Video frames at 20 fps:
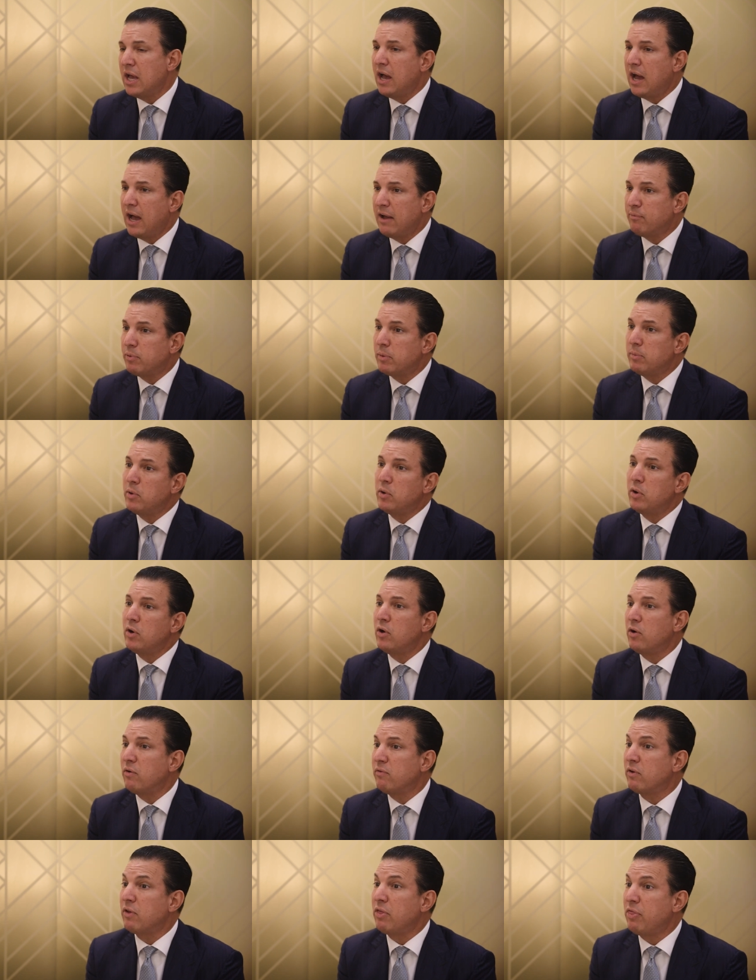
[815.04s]
I've promoted
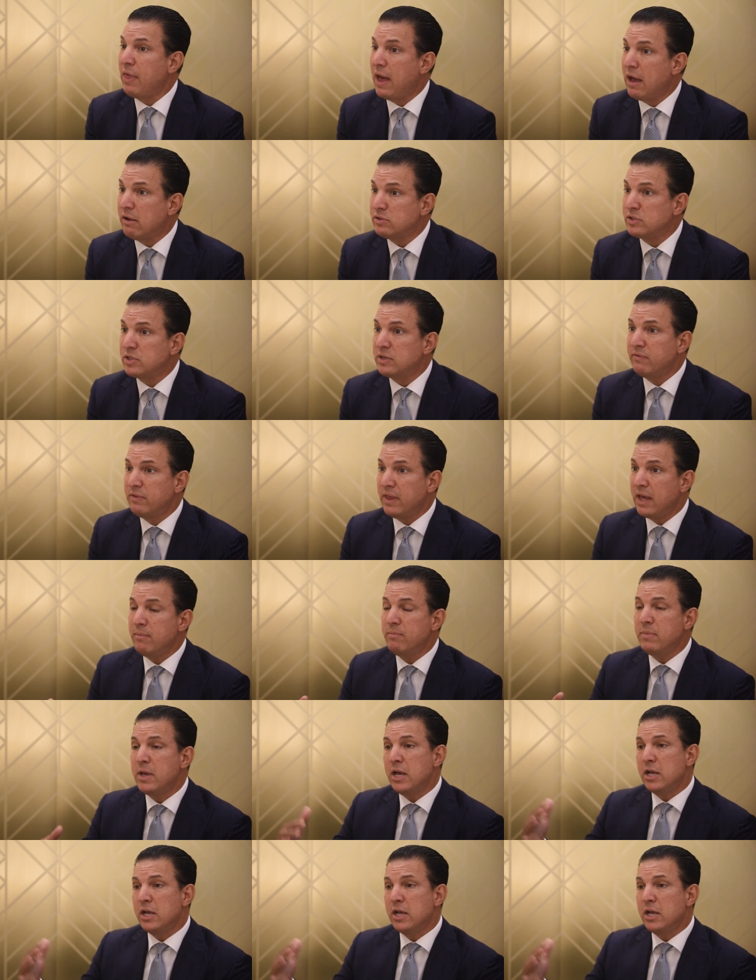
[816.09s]
over 1,000 of them.